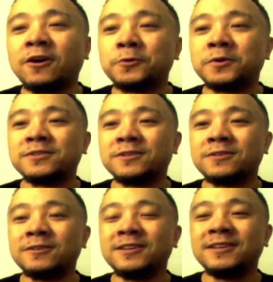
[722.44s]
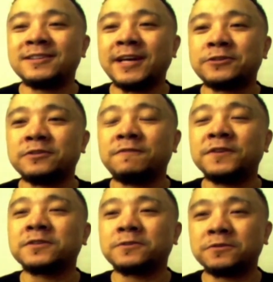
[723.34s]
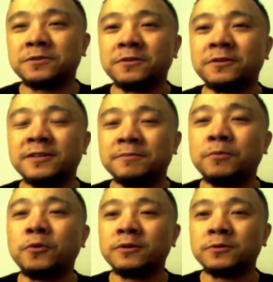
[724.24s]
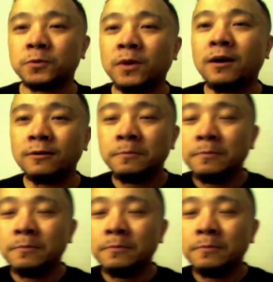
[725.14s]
hardware security. It's actually physical security is important as well.